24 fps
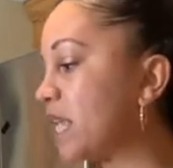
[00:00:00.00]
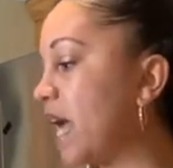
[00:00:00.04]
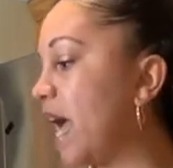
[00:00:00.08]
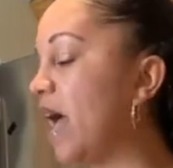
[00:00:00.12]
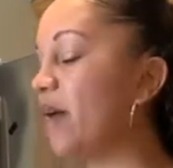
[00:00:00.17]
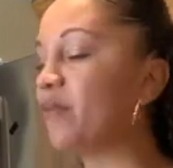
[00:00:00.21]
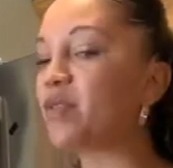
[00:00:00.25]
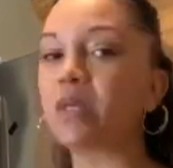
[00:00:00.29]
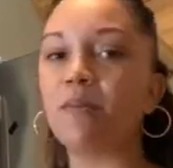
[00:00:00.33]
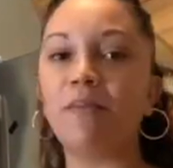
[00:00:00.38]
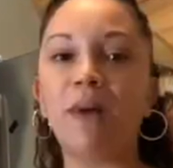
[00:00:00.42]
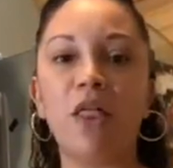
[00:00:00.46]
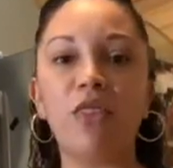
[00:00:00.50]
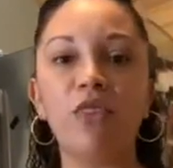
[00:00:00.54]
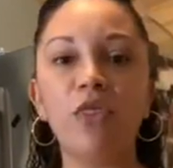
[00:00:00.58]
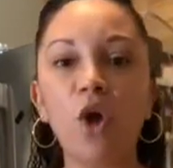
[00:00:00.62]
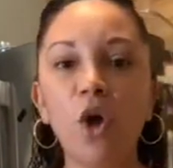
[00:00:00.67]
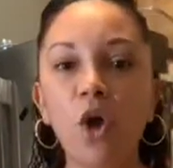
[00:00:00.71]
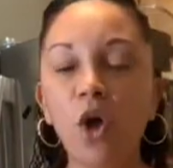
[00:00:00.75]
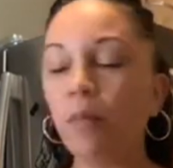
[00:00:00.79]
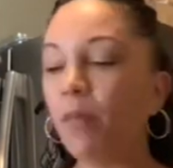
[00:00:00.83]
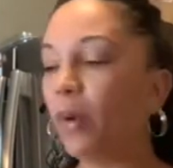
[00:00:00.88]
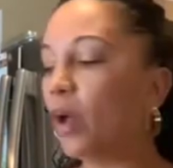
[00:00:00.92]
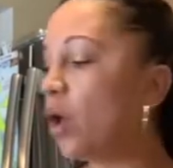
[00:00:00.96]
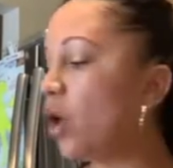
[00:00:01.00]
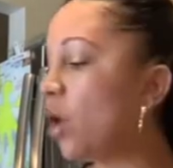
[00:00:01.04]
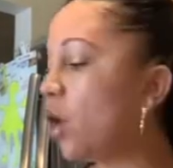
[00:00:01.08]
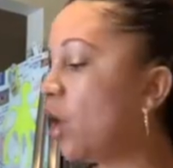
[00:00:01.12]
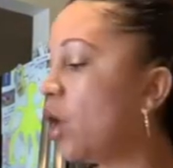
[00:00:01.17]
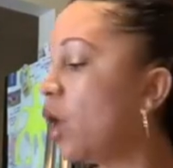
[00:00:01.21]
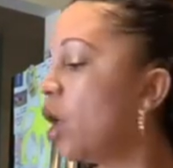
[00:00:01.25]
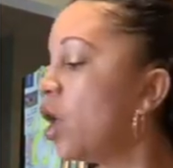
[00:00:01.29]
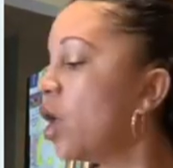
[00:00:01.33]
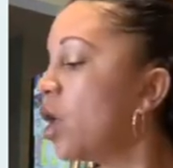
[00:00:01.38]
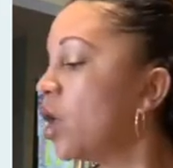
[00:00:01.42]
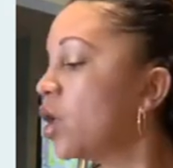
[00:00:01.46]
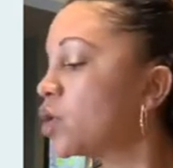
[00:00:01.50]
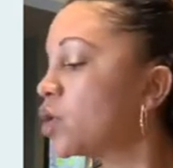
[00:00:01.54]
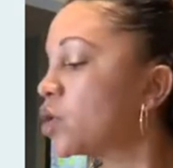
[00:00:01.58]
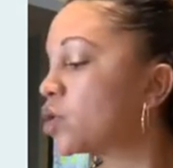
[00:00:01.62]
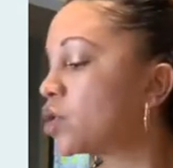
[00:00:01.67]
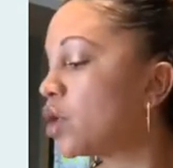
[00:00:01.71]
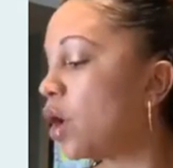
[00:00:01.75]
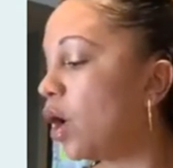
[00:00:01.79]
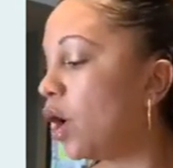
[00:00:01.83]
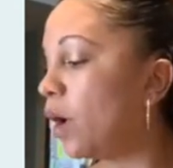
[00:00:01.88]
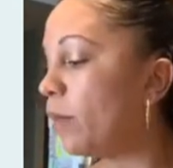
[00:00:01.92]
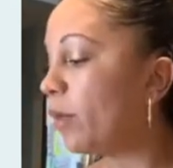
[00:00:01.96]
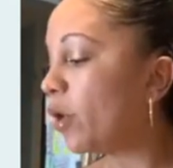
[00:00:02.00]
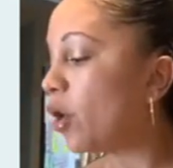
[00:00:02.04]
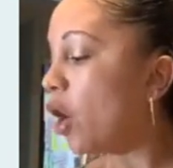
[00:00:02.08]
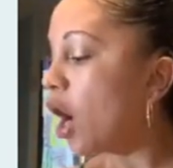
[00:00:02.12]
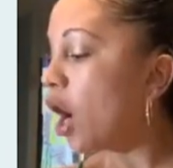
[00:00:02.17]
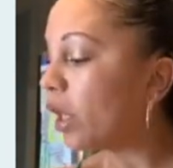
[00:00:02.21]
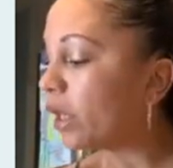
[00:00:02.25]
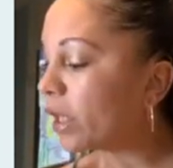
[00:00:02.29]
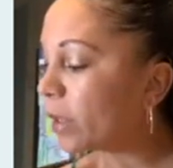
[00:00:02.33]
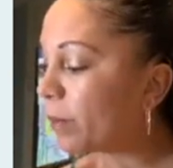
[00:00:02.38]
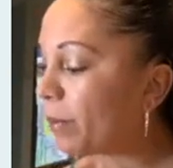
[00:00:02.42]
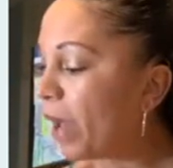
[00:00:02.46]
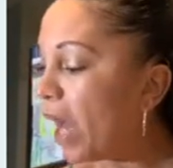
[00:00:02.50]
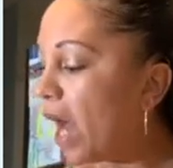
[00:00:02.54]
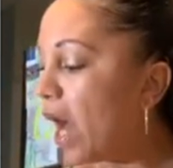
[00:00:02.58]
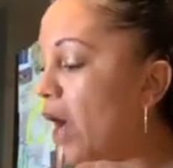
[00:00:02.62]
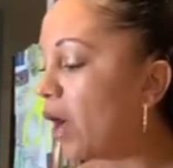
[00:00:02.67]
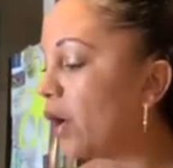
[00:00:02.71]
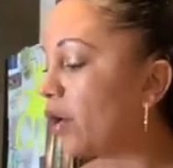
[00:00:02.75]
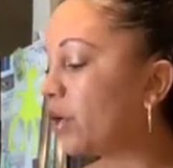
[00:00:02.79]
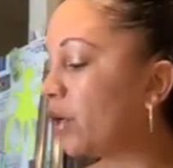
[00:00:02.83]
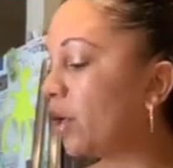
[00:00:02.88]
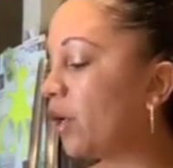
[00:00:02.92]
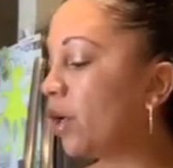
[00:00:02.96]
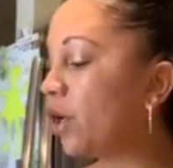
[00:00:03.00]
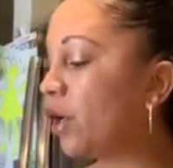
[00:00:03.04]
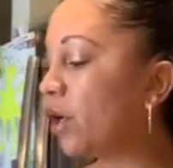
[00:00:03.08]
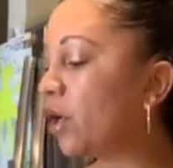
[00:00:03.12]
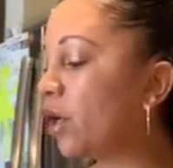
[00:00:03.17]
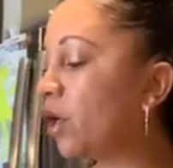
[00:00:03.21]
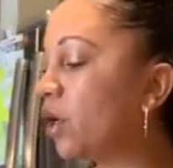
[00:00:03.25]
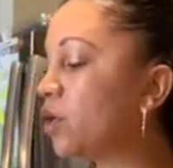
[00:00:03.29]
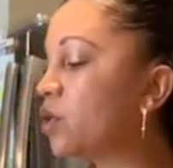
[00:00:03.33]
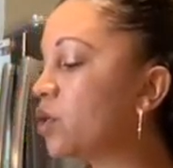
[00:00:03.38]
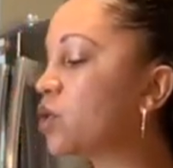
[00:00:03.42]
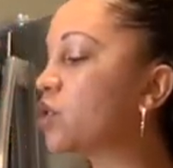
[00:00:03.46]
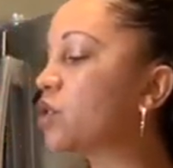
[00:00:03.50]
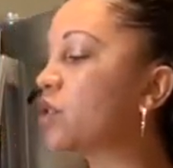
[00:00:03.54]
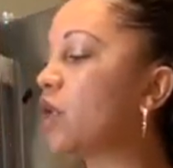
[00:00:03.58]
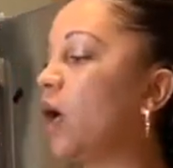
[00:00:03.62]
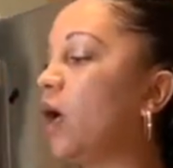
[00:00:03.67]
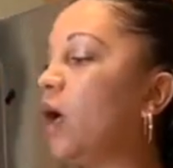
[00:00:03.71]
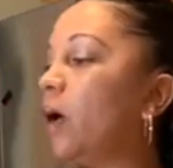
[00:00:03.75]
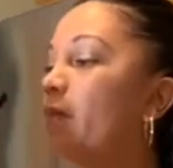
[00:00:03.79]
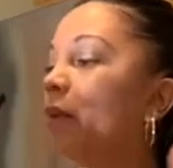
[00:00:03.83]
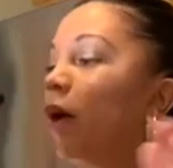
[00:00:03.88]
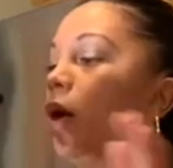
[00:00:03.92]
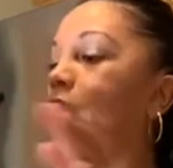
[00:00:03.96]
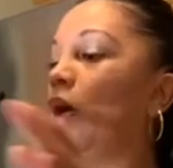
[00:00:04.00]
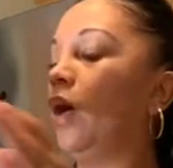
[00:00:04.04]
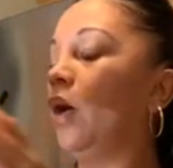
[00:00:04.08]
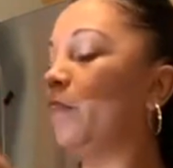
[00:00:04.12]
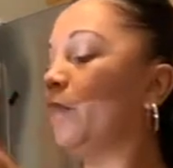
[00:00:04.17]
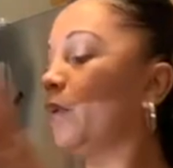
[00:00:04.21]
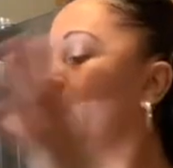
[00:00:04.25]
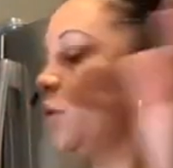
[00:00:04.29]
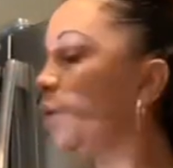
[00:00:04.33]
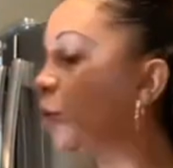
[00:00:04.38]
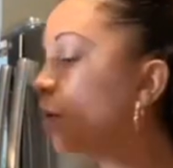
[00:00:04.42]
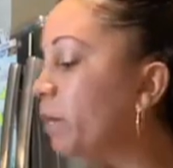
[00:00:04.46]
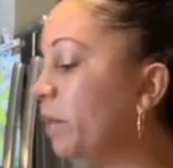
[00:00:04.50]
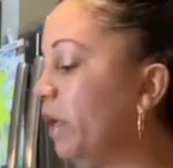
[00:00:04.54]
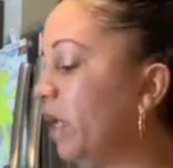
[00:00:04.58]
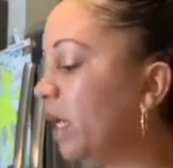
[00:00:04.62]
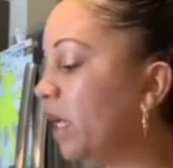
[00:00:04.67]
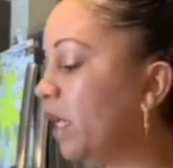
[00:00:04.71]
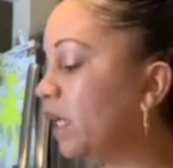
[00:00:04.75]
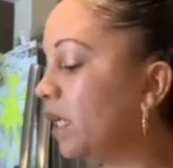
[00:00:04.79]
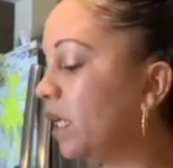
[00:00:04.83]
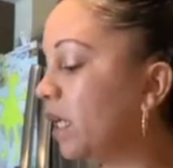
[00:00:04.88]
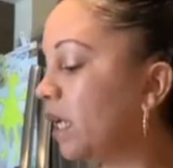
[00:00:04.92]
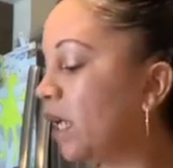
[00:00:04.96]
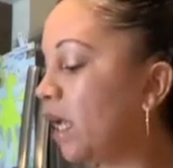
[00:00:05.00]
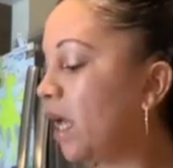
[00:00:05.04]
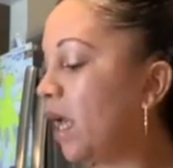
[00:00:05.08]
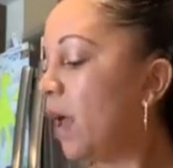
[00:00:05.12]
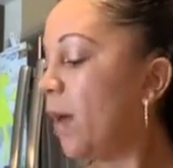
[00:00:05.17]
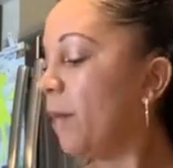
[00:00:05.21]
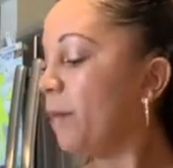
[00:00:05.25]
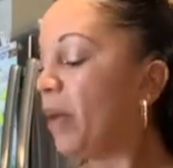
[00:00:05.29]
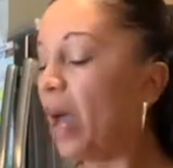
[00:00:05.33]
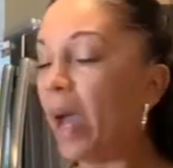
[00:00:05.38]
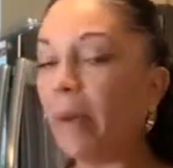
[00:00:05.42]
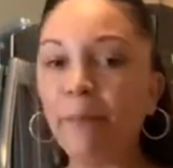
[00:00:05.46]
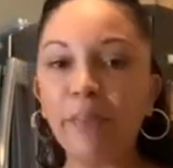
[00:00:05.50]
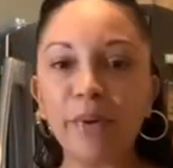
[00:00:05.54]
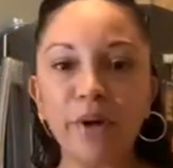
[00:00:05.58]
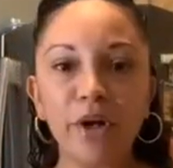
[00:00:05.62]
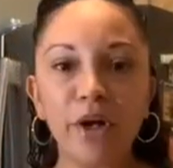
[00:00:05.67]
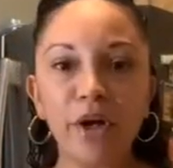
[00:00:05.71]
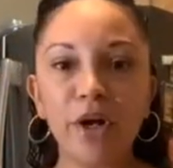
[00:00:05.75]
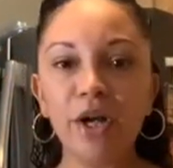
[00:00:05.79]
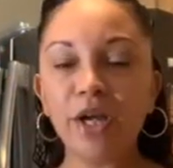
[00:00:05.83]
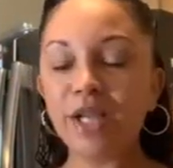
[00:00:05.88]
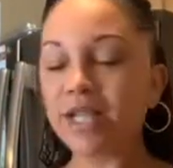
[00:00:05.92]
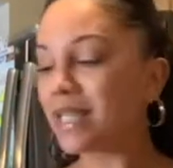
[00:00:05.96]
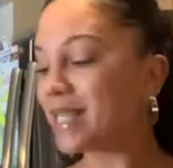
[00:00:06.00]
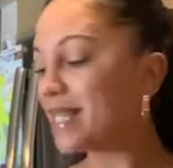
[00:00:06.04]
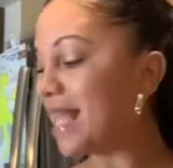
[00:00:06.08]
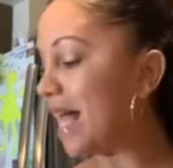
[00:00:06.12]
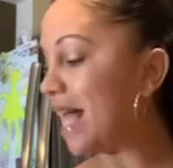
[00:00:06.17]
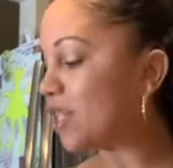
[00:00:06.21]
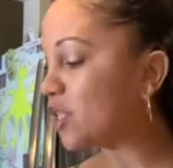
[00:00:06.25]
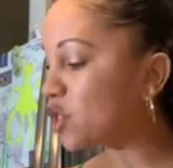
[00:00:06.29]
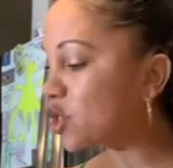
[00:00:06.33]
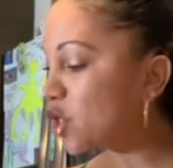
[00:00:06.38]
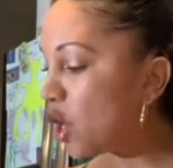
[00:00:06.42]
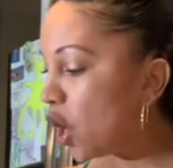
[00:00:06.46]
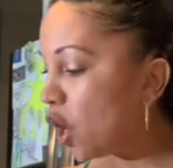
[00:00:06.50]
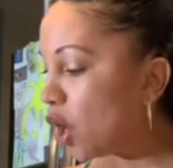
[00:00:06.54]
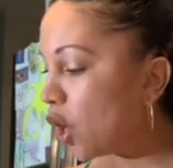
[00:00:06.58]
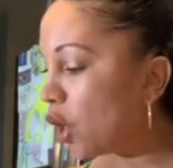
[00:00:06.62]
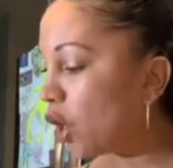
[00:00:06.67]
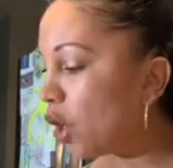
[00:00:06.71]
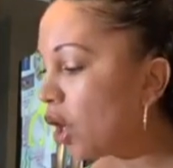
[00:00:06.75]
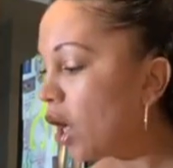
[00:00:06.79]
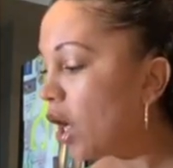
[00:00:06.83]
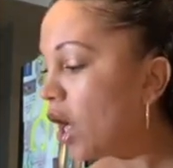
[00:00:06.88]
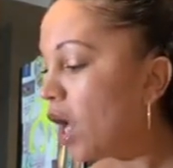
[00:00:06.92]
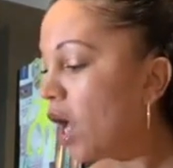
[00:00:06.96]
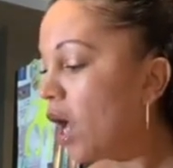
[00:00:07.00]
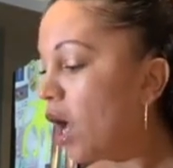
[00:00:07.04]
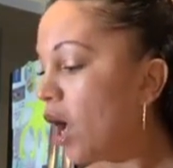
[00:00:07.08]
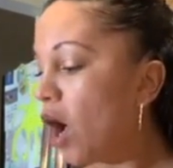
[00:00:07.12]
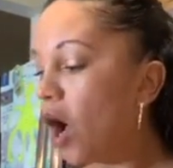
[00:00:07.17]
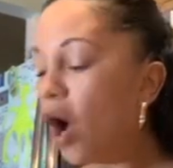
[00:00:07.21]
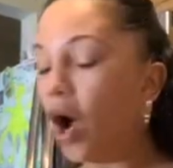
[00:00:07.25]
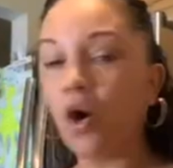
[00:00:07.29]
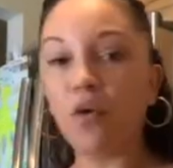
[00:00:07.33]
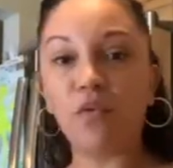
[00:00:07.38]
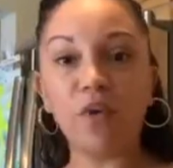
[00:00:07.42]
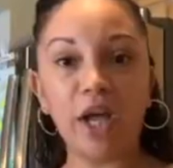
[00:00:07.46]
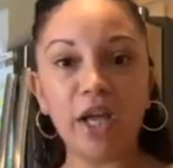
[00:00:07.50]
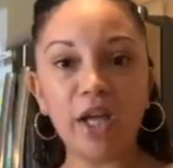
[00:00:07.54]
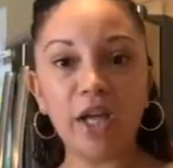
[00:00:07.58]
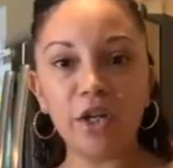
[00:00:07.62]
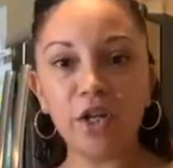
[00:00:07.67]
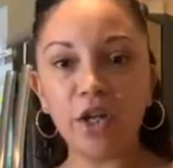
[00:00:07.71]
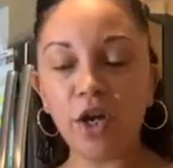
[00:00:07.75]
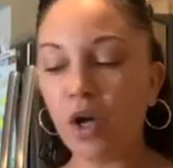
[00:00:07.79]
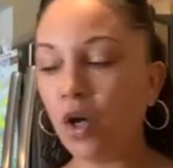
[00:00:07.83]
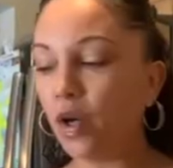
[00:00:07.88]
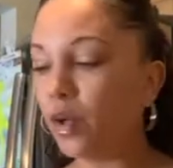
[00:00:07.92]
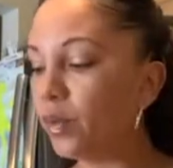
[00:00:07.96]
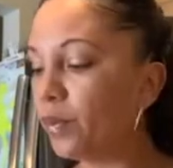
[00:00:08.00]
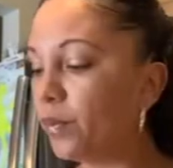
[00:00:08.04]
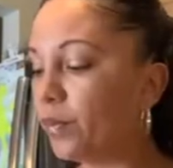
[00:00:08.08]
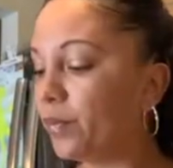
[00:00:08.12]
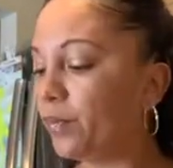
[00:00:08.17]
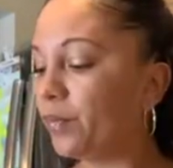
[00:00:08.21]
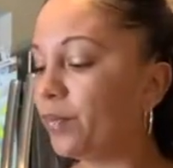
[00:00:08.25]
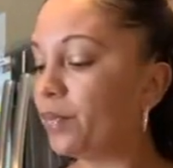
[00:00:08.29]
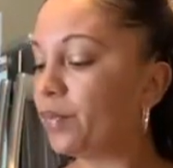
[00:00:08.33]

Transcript: I have some adobo, some garlic powder, some cumin, pepper, sazon, oregano,